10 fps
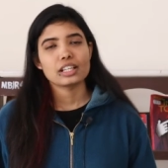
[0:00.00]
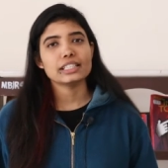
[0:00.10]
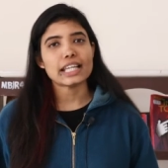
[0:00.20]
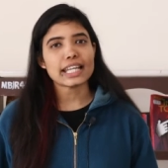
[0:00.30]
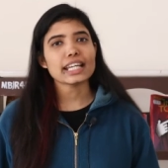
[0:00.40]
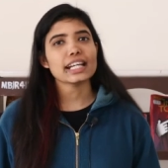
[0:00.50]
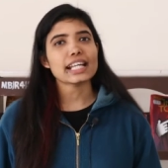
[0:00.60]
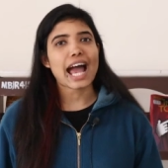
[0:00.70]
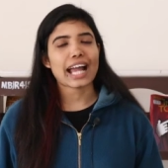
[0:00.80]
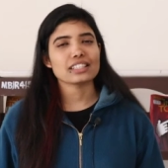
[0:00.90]
Derek
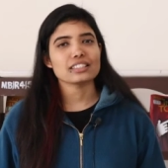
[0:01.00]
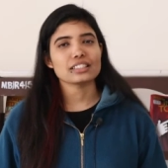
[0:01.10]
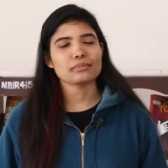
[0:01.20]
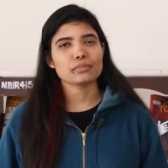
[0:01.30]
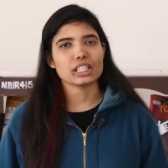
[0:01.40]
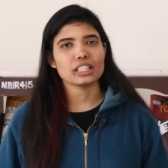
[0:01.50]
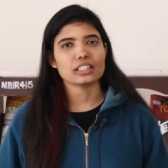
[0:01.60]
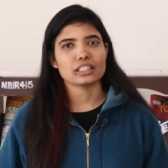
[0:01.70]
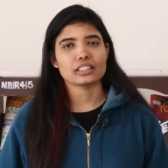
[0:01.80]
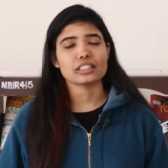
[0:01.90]
had actually made
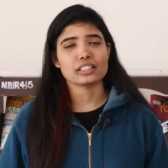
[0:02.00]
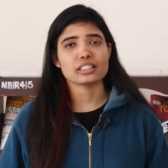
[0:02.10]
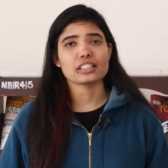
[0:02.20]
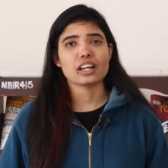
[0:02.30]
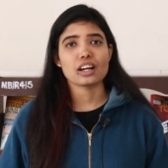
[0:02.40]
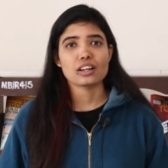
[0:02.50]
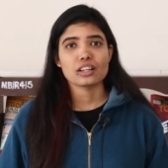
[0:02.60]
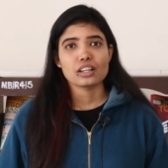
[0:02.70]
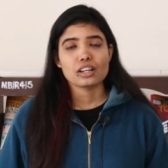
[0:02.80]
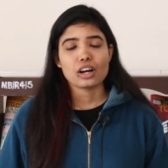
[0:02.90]
it his
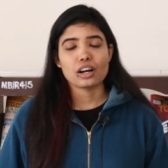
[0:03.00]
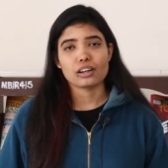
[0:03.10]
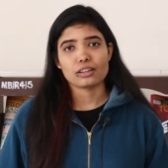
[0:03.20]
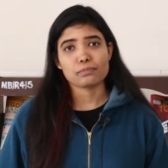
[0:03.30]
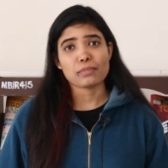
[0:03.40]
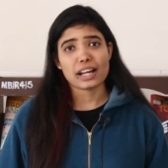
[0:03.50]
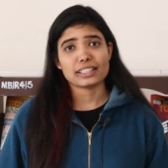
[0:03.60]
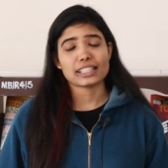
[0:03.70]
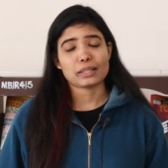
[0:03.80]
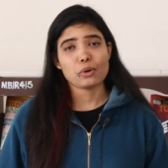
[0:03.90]
uh,
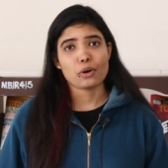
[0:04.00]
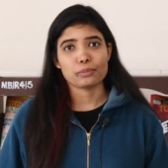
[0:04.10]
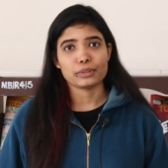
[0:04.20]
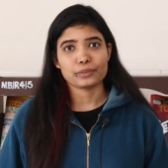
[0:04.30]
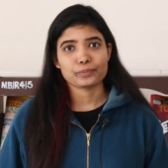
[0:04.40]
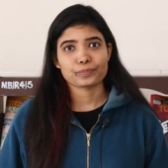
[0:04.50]
part-time hobby.